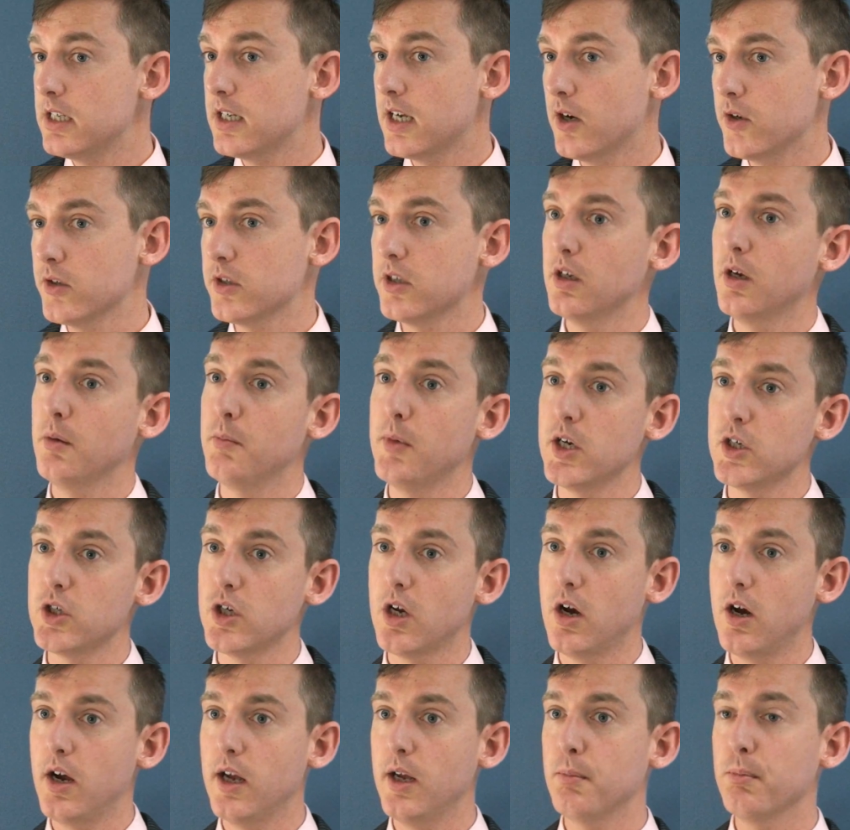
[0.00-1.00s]
retails at a much
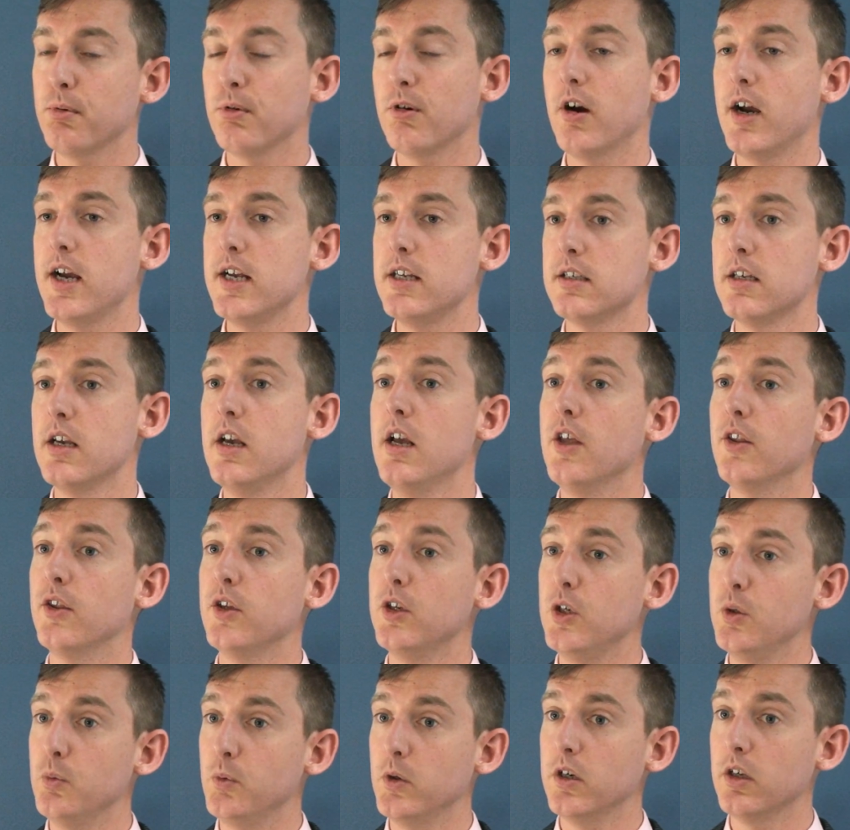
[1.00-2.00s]
higher price
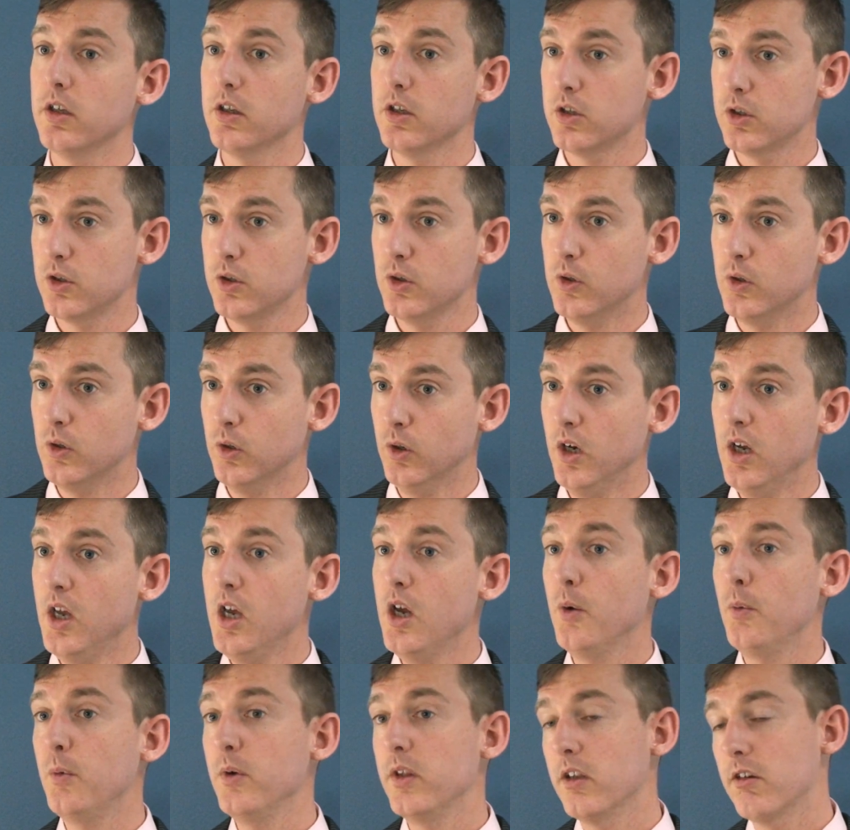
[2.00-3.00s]
than you would at the store,
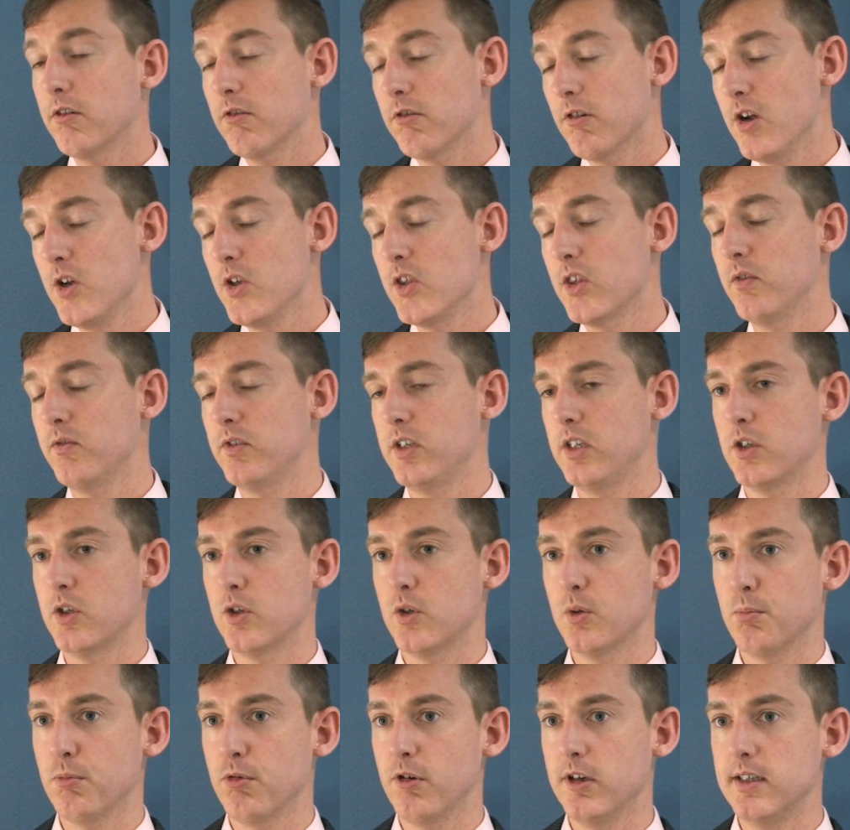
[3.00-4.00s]
with the growth of
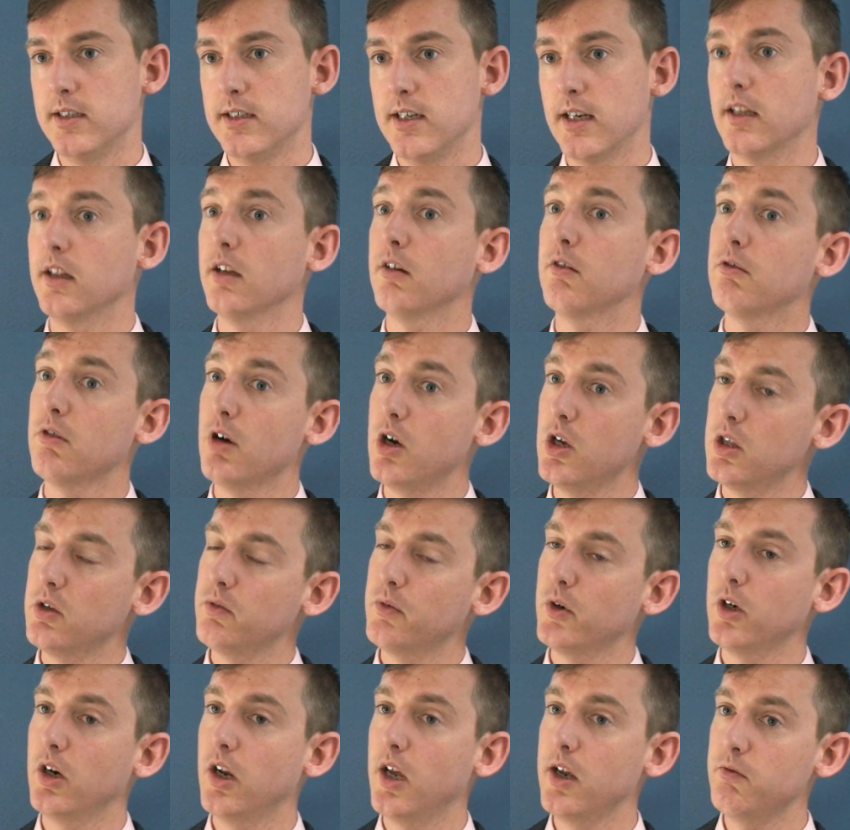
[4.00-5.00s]
digital printing and the growth
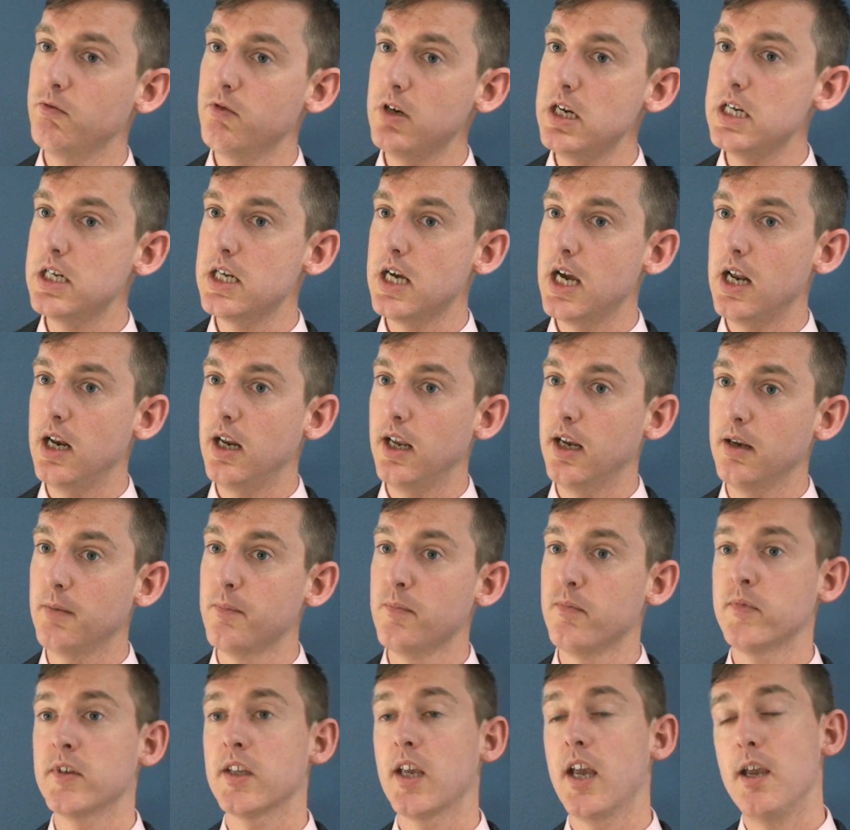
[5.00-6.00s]
of online retailing,
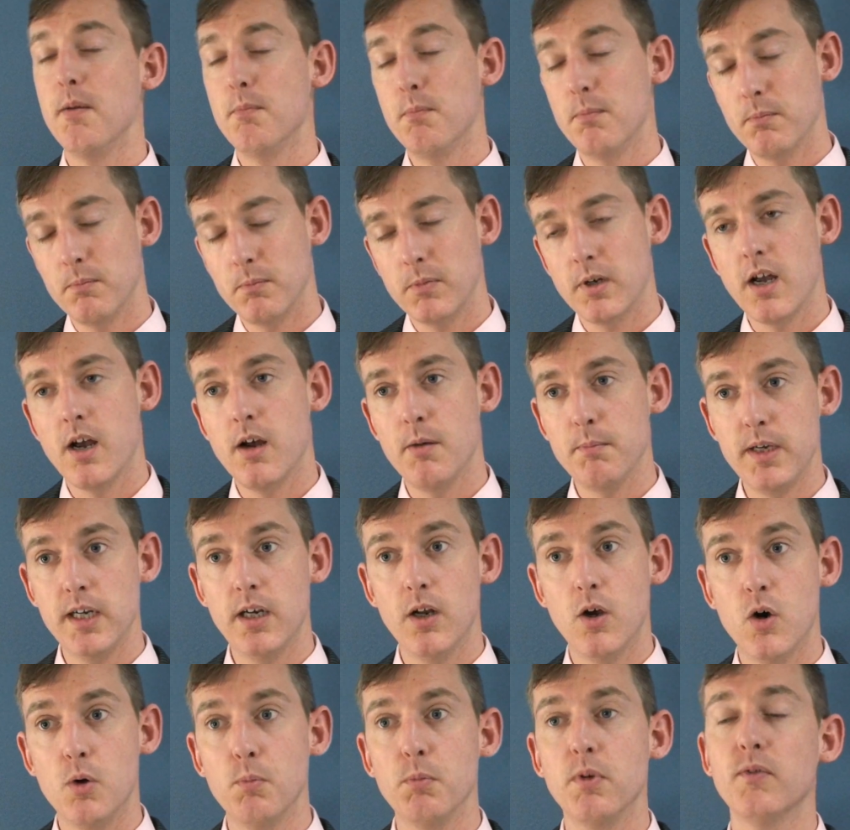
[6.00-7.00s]
it can't be
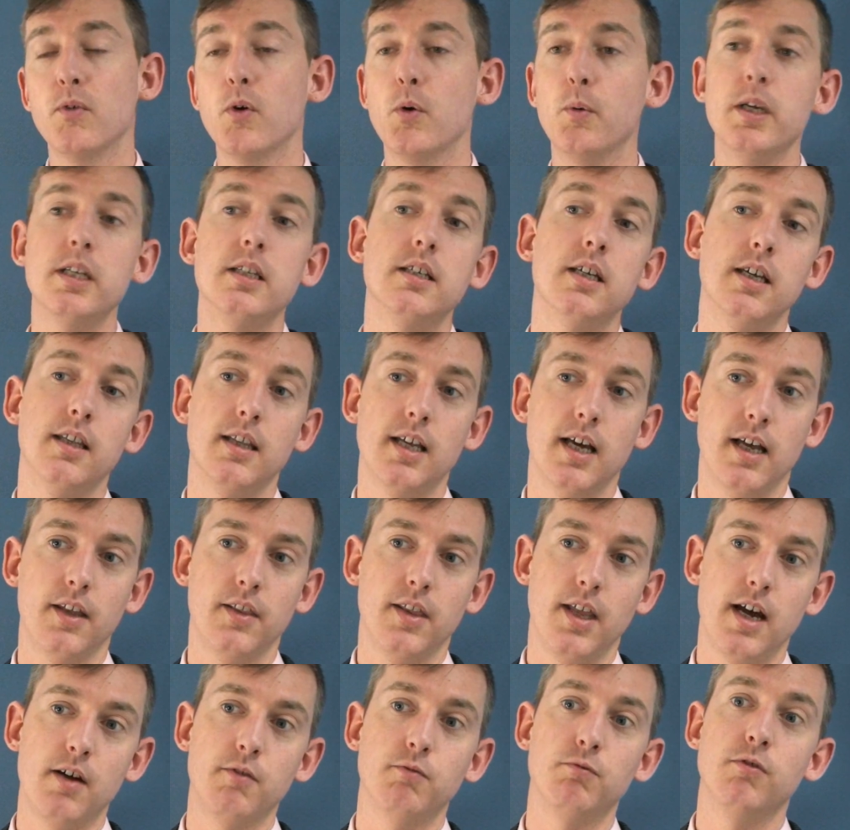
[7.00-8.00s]
long before we see that
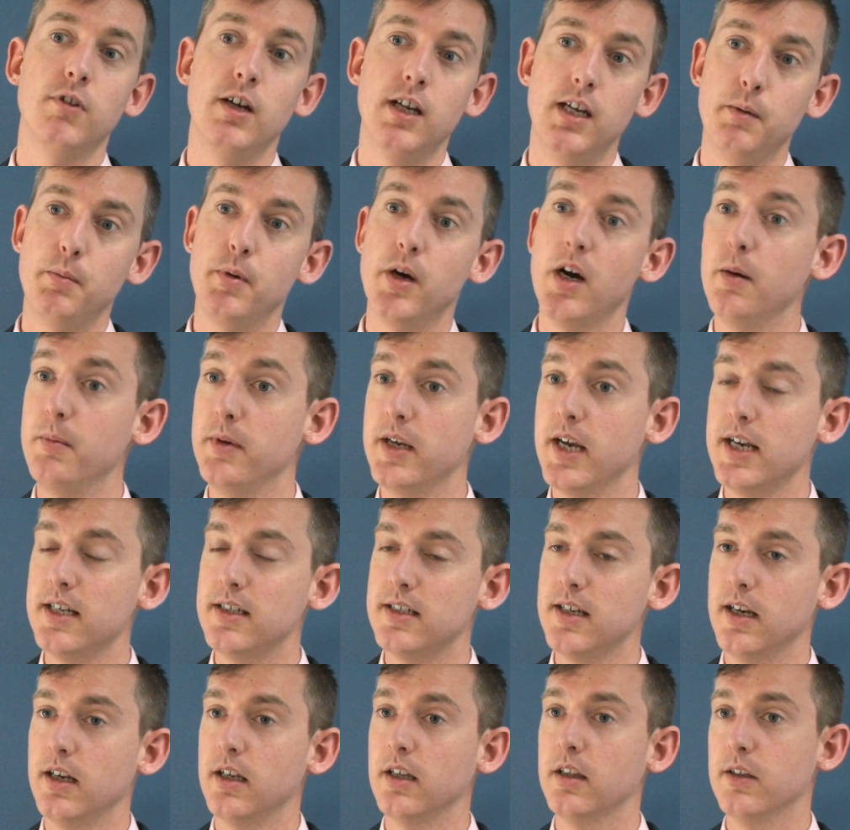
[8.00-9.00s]
really
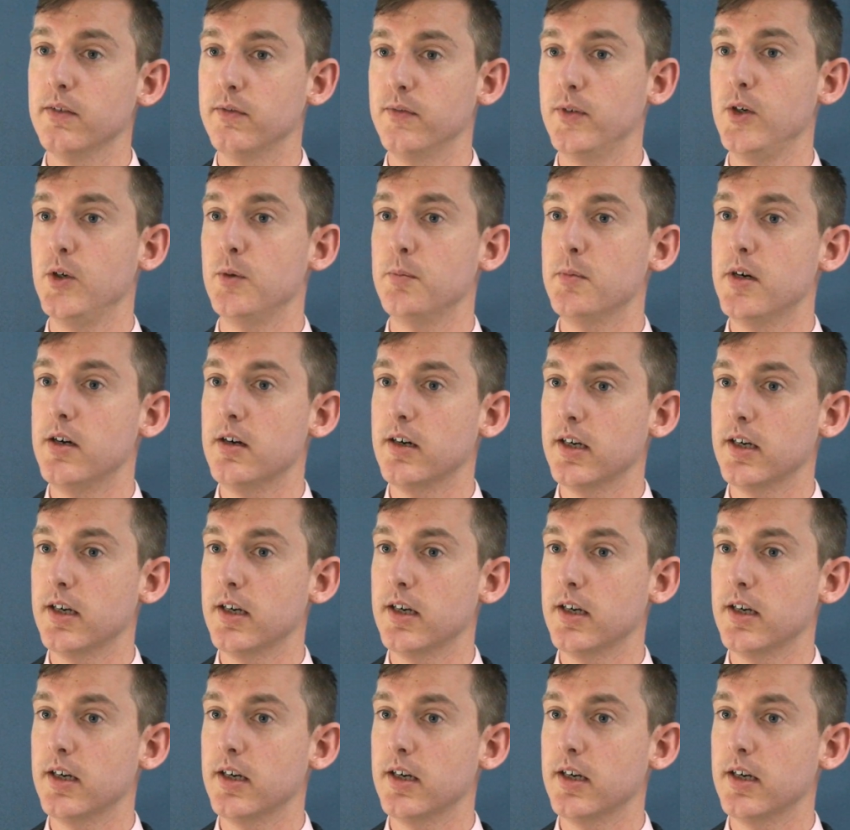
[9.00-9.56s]
permeating the food